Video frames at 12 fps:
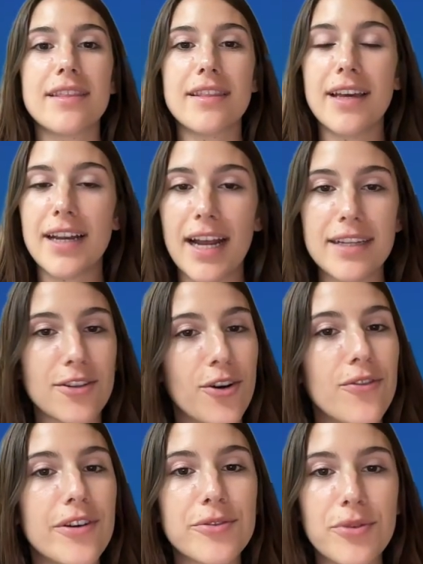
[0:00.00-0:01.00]
It has
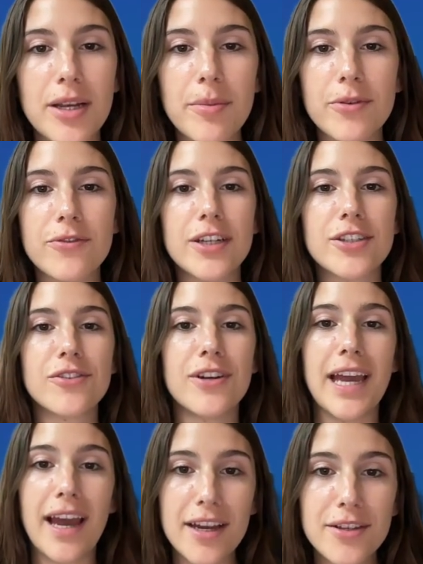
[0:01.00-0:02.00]
over 20 professional
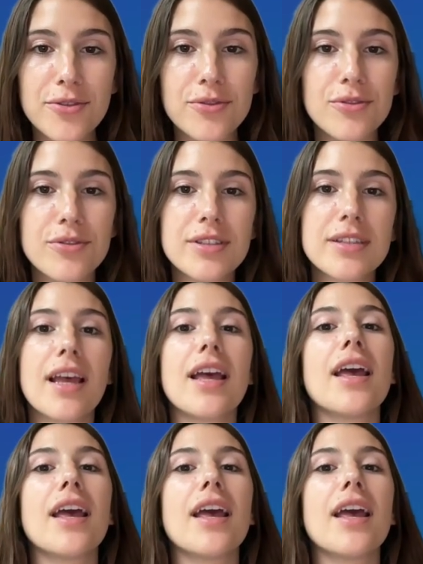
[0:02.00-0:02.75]
AI tools.